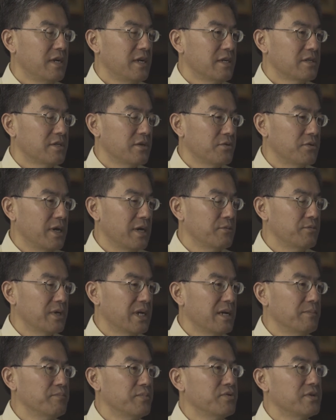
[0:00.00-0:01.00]
so then we
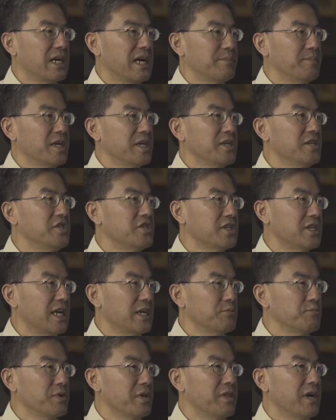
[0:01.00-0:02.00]
can boot up an
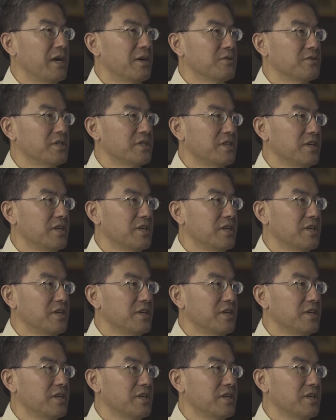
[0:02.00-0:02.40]
internet without